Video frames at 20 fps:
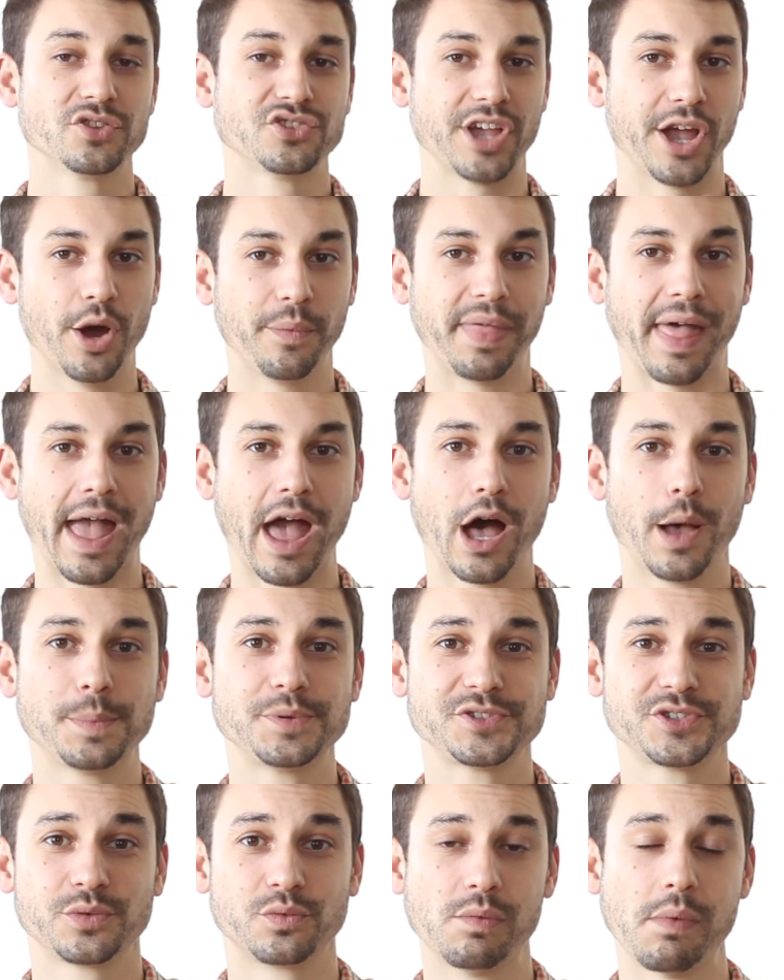So I hope that
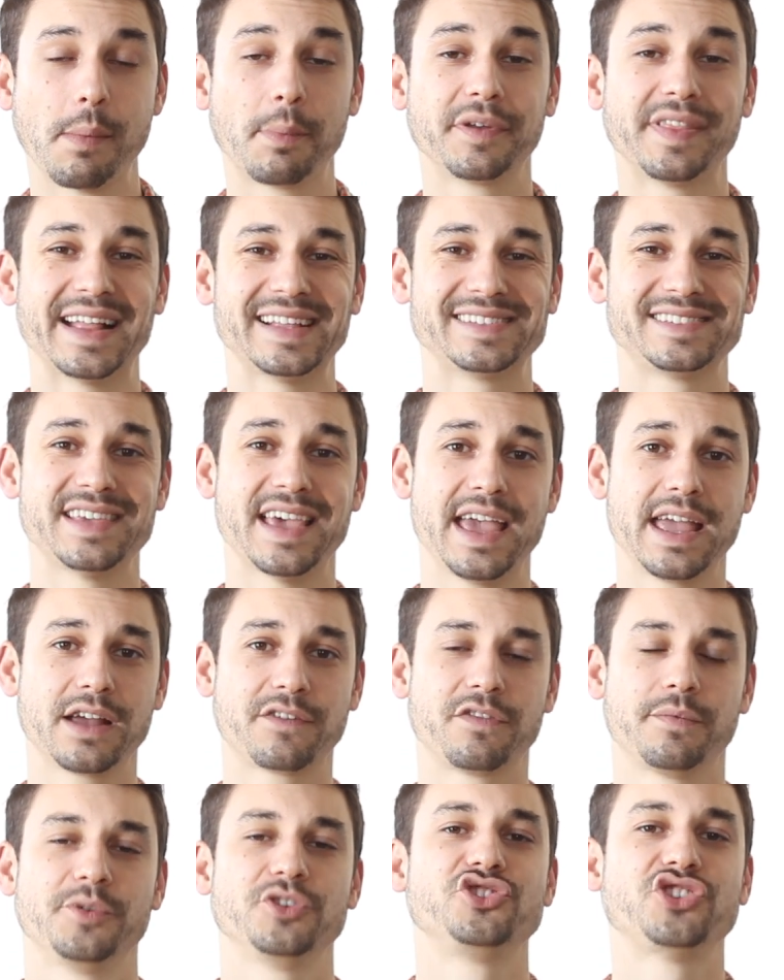helps. Remember that
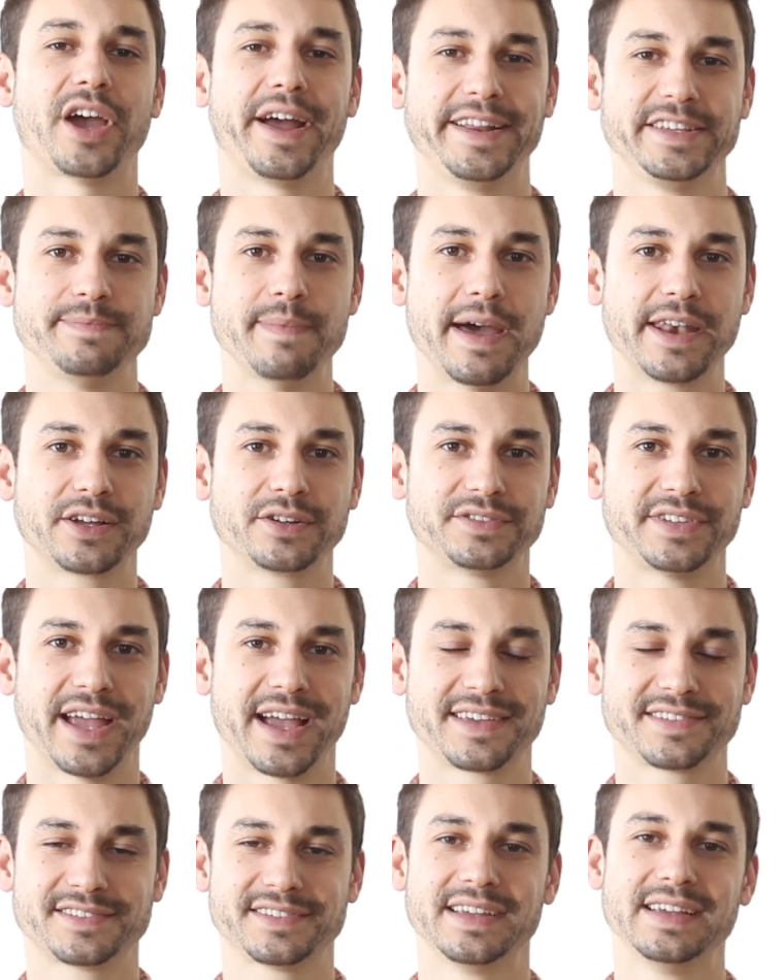saying from this Chinese medical
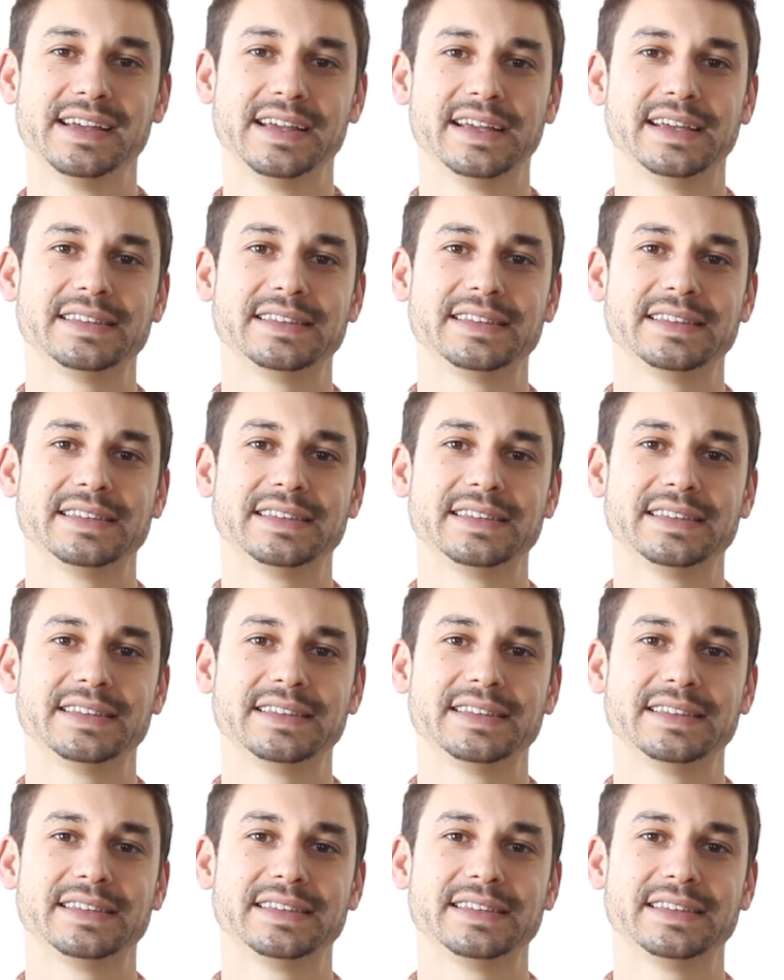text